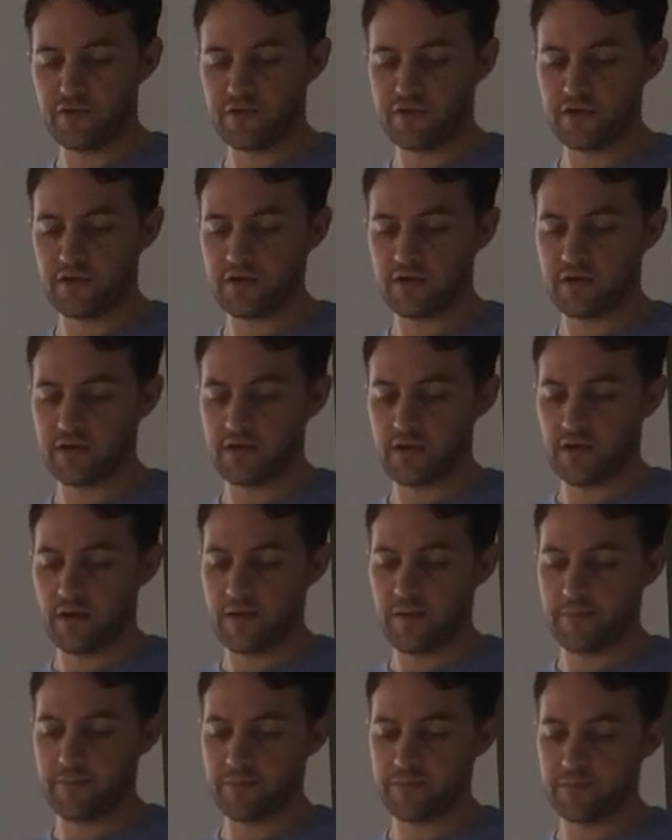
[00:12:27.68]
for the
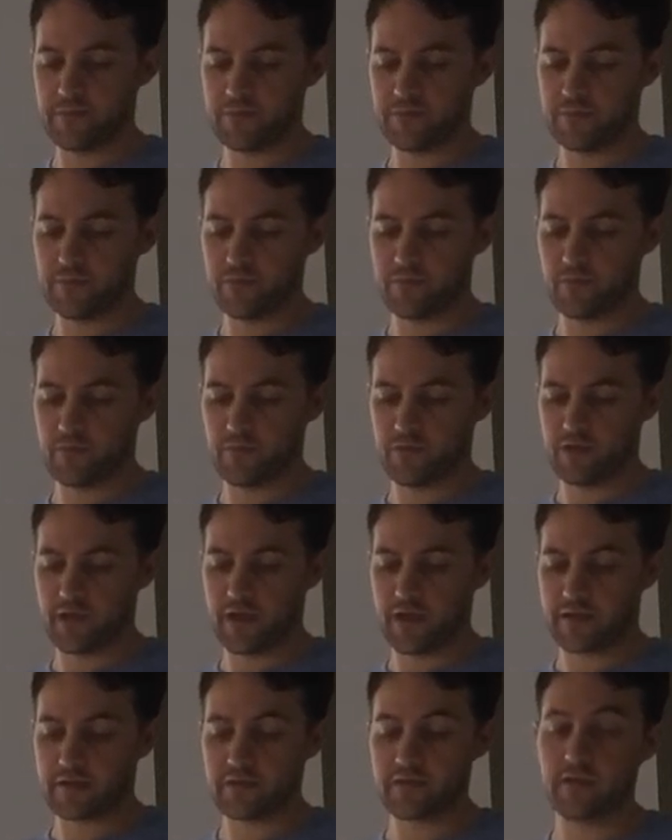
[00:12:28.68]
root
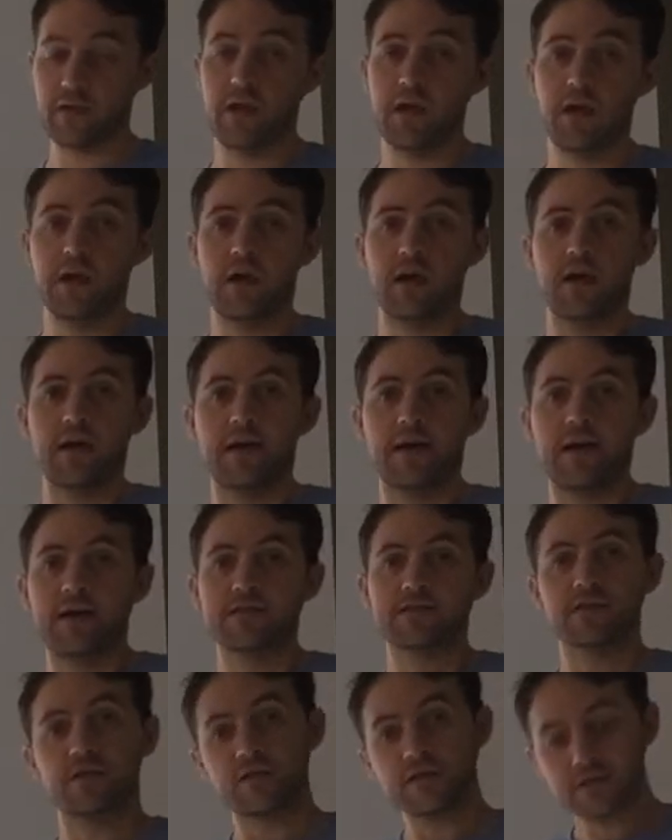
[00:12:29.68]
x.
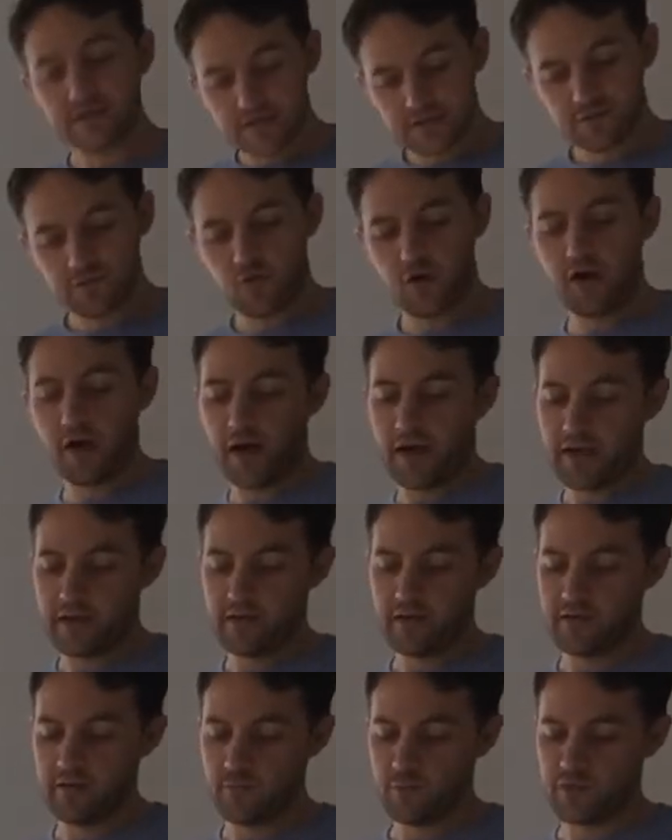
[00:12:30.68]
So this is
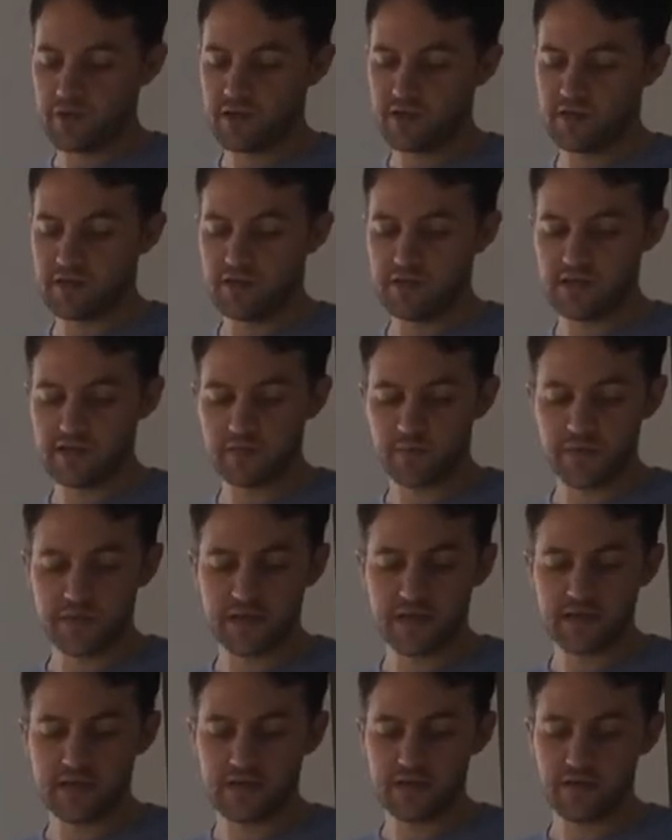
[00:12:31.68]
why, with this
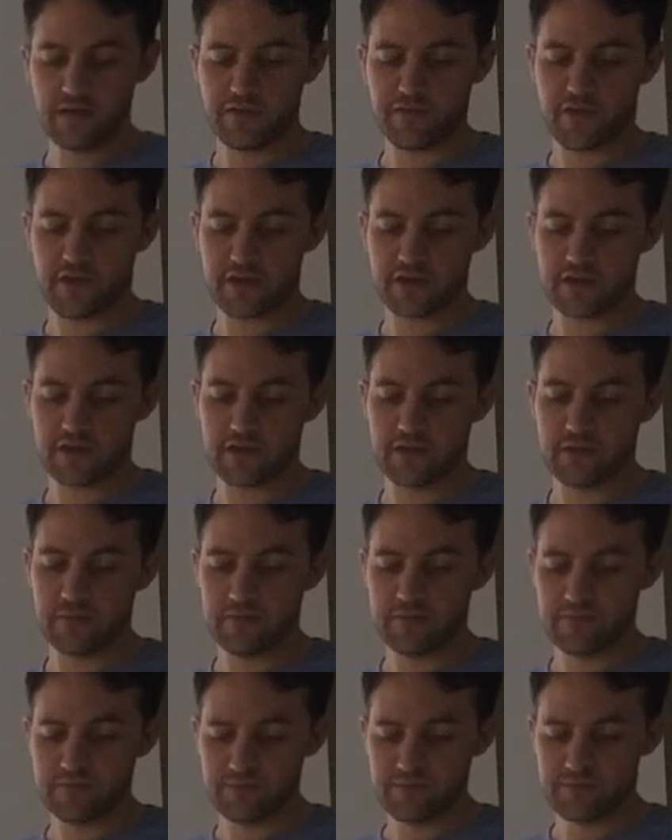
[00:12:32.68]
particular
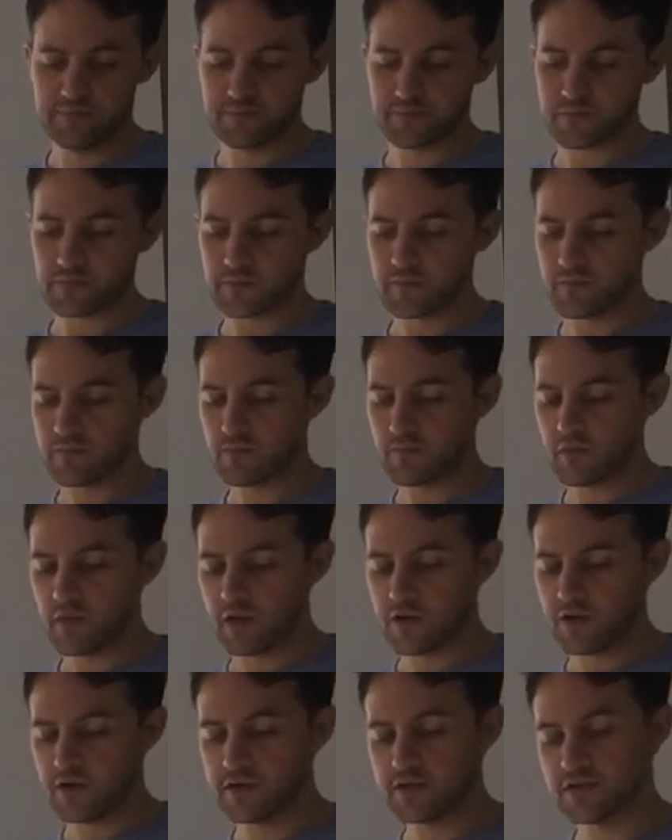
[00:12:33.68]
function,
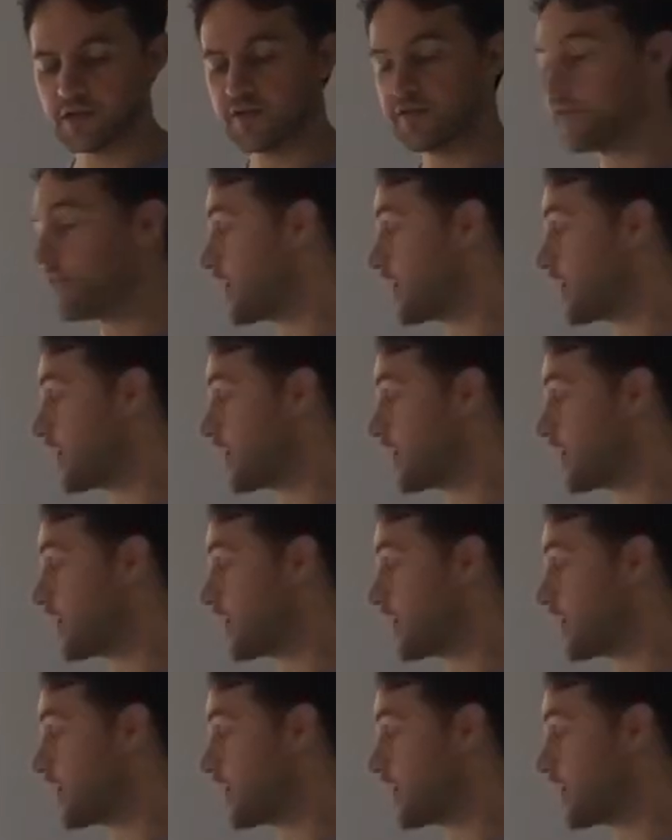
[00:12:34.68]
because the